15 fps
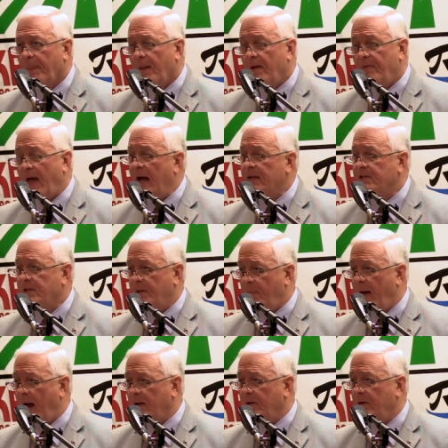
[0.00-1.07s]
That's the
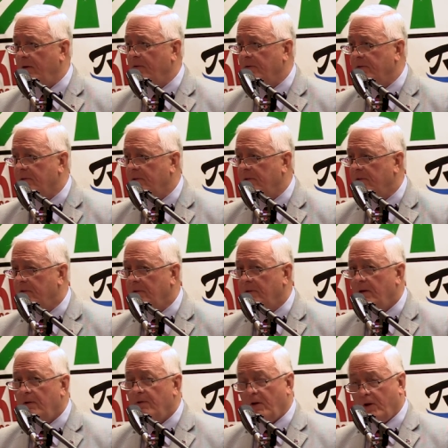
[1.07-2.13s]
bad news.
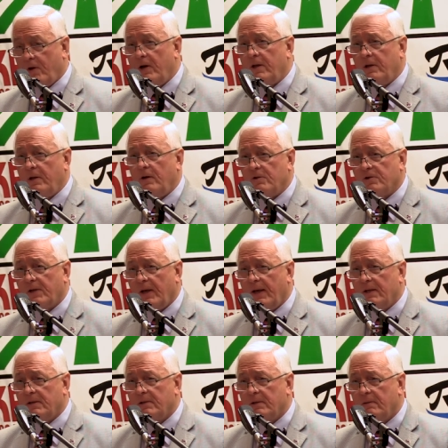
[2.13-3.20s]
The good news
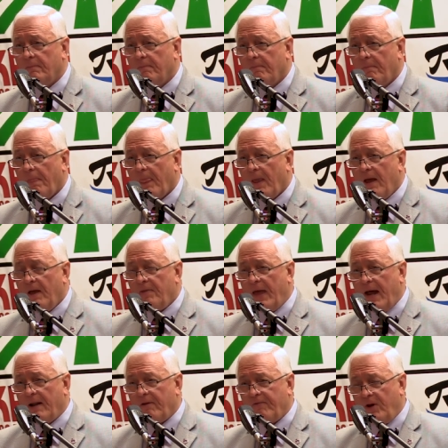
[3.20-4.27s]
is
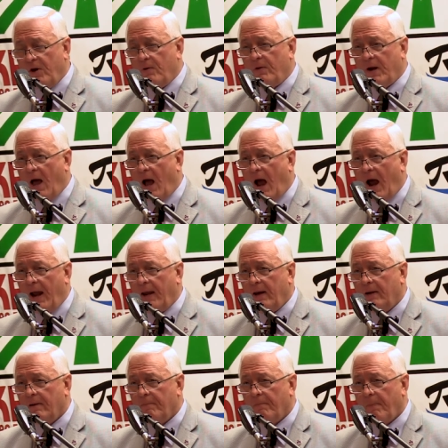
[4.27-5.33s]
that if you and I
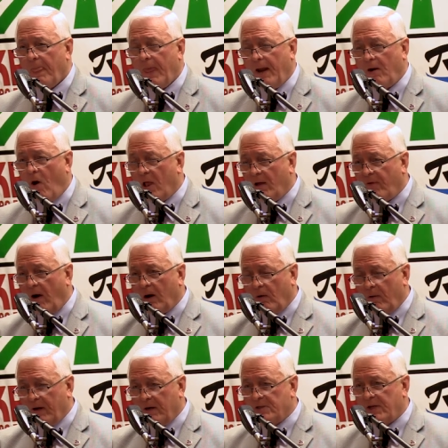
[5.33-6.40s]
and all of our
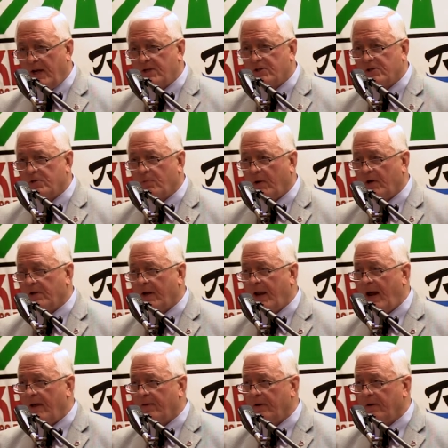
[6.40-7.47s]
organizations work
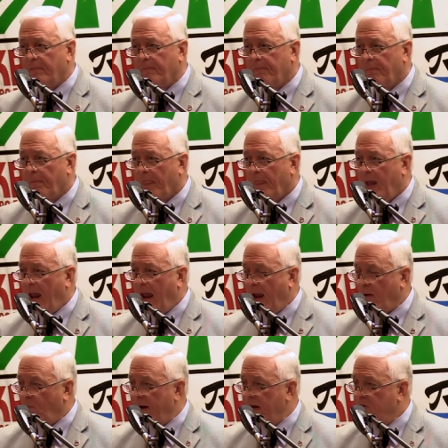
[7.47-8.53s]
together
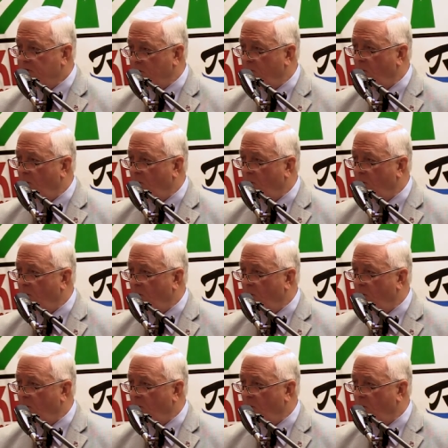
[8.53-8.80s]
and we do